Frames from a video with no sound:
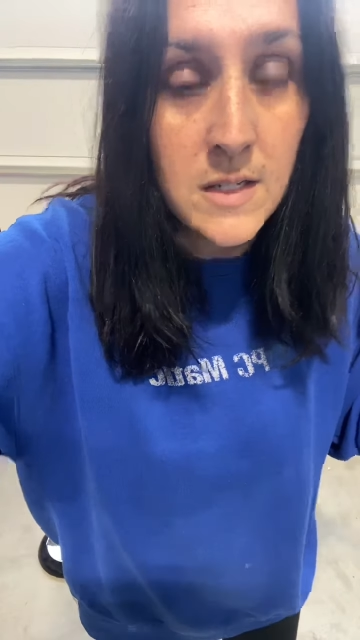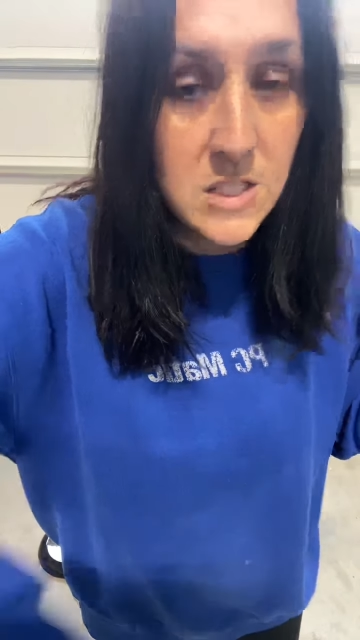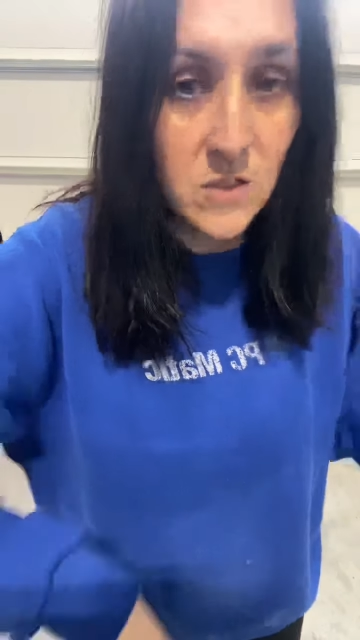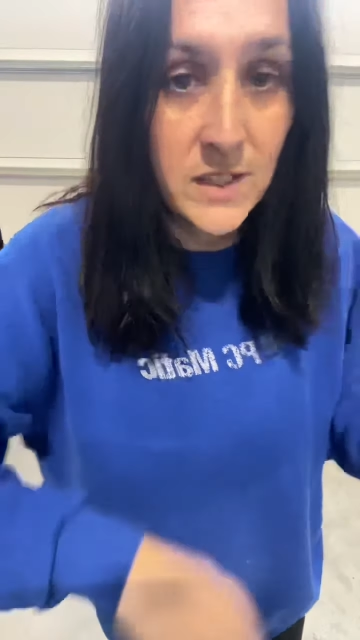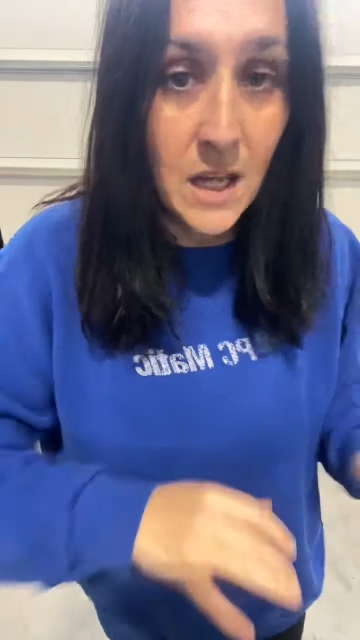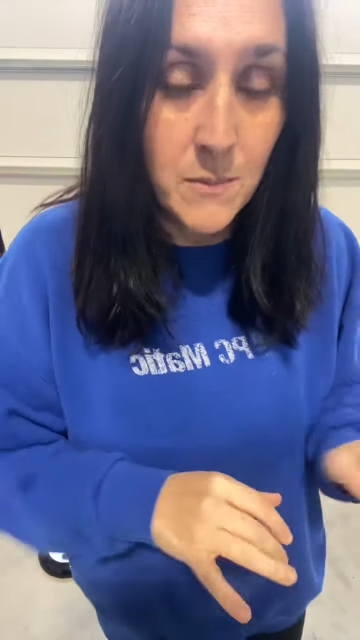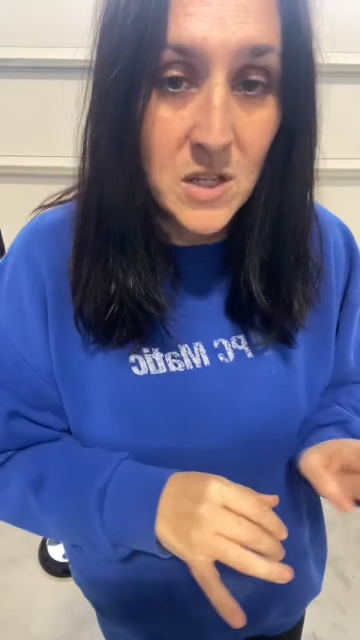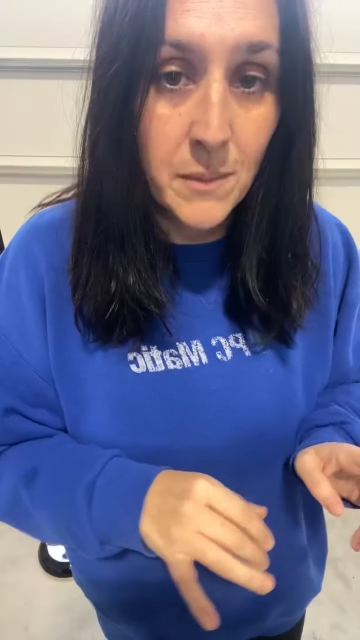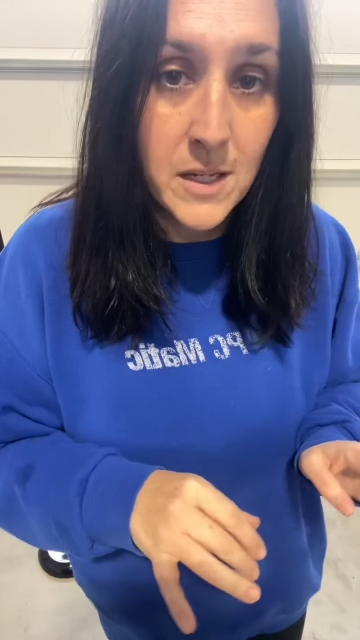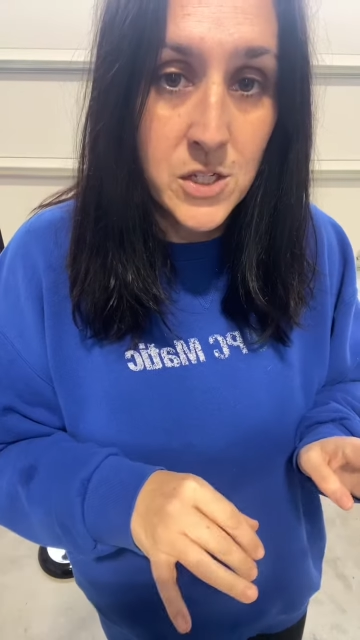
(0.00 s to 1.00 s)
So if I times
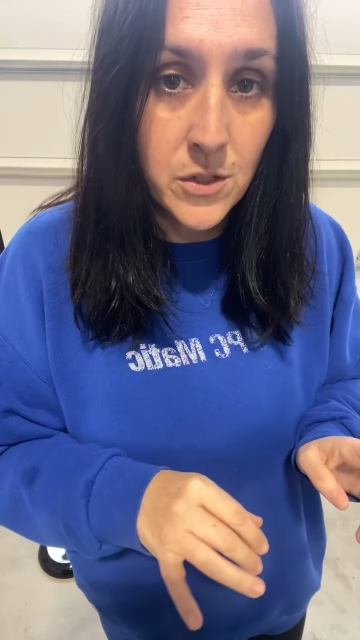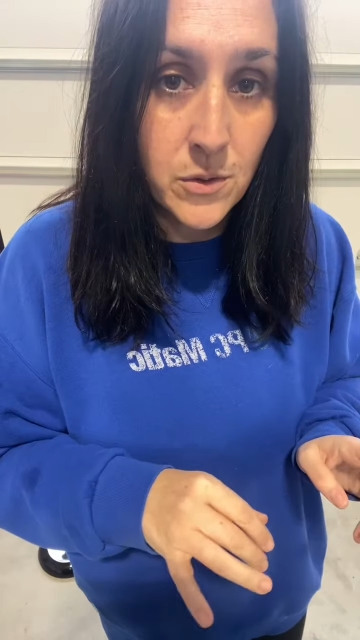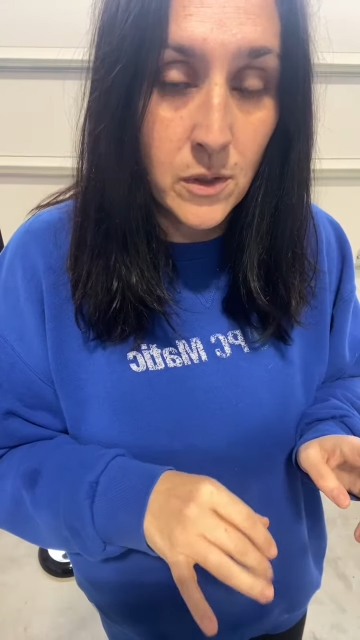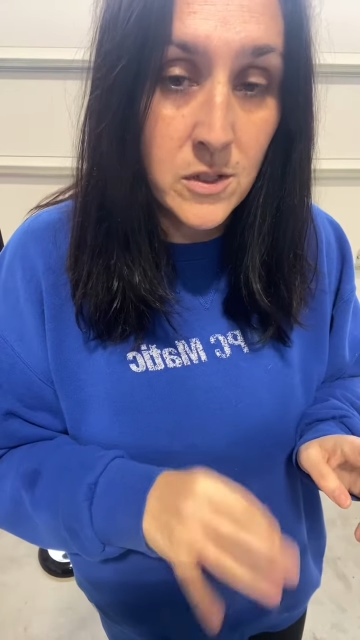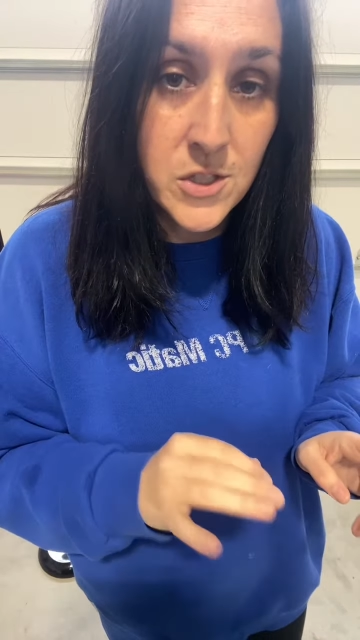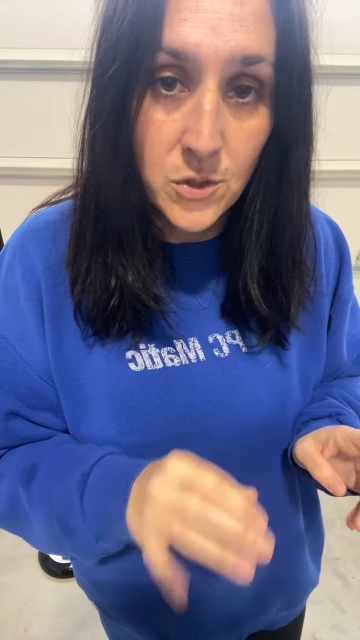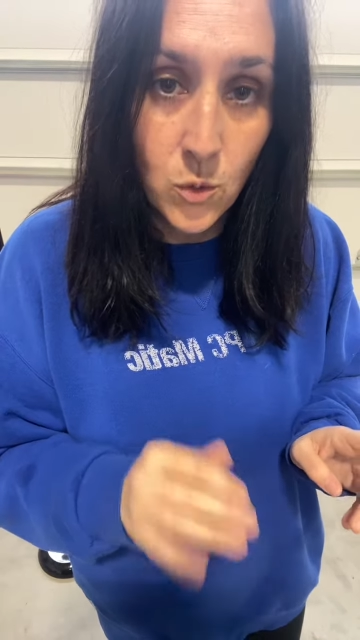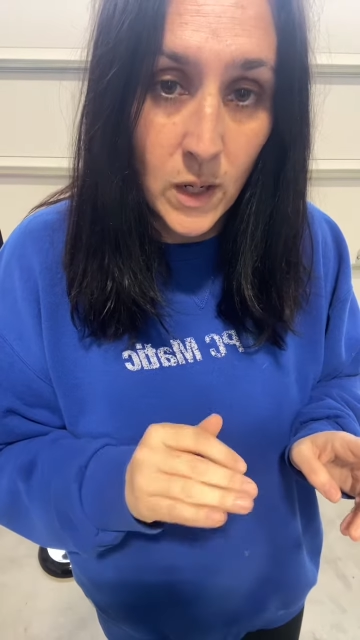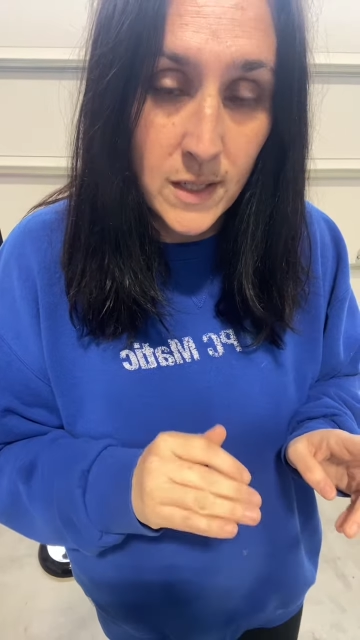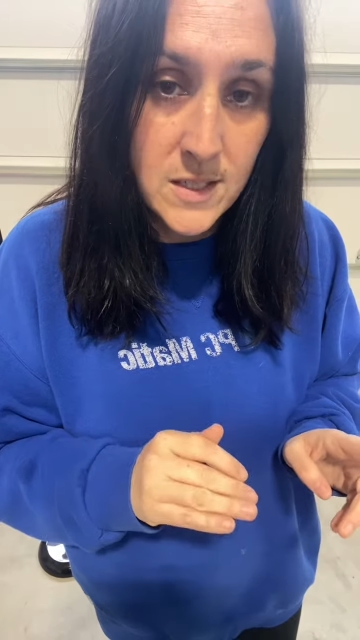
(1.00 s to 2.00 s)
that by 2
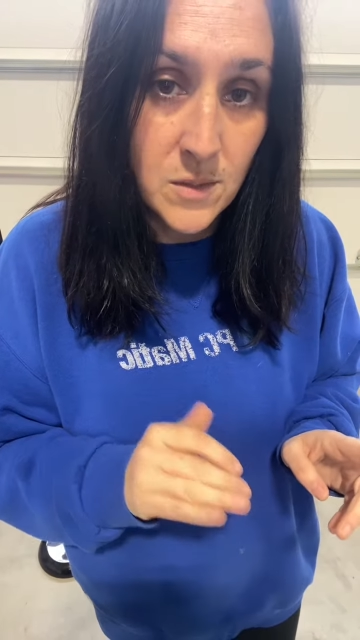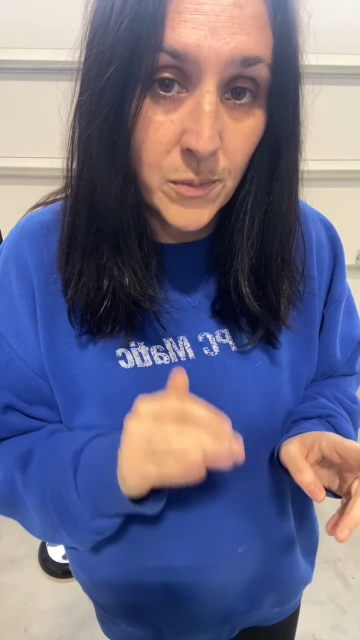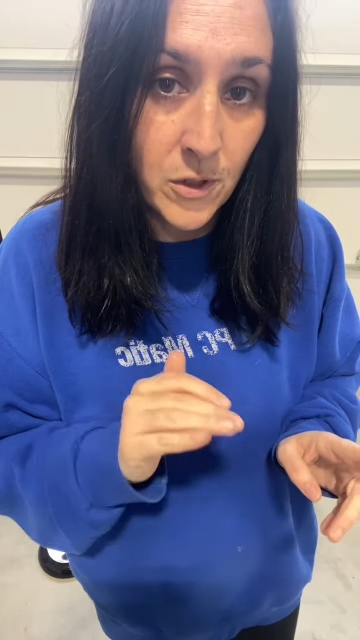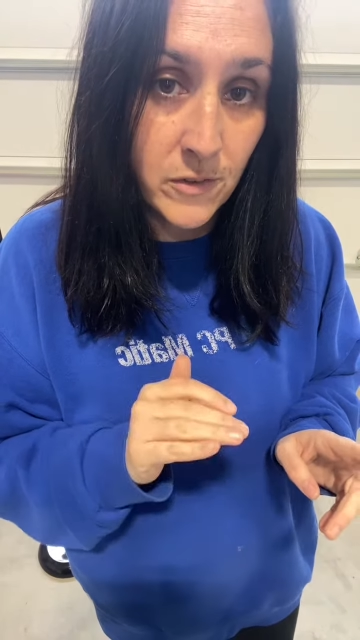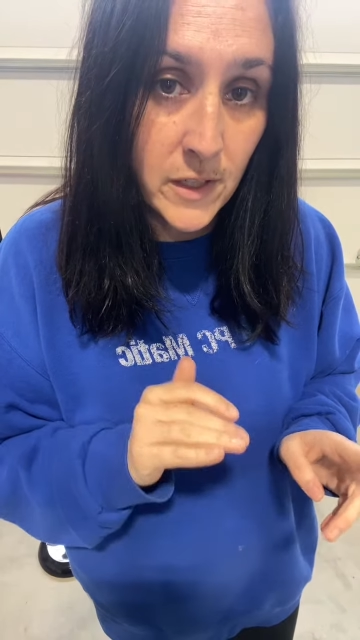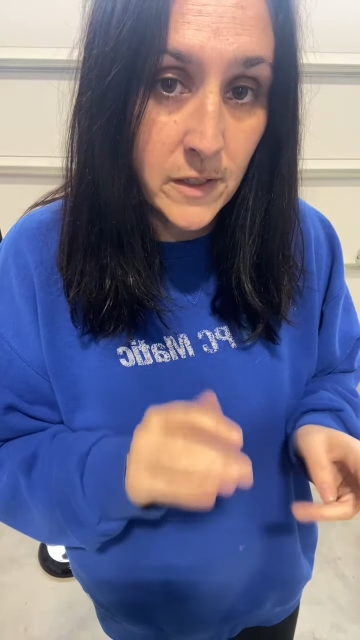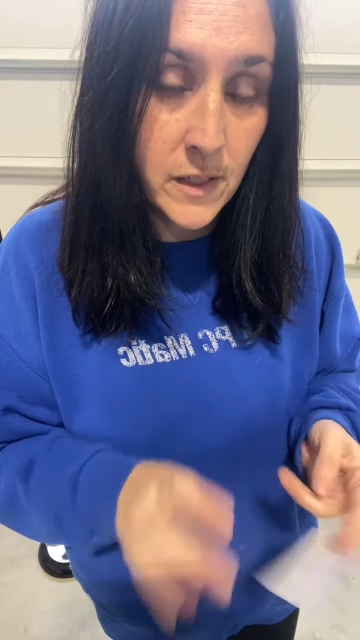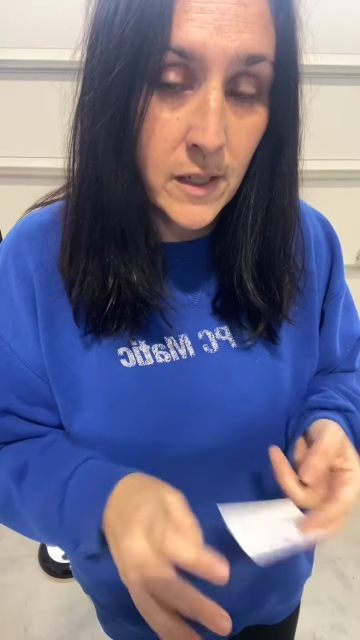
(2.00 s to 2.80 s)
quads per foot,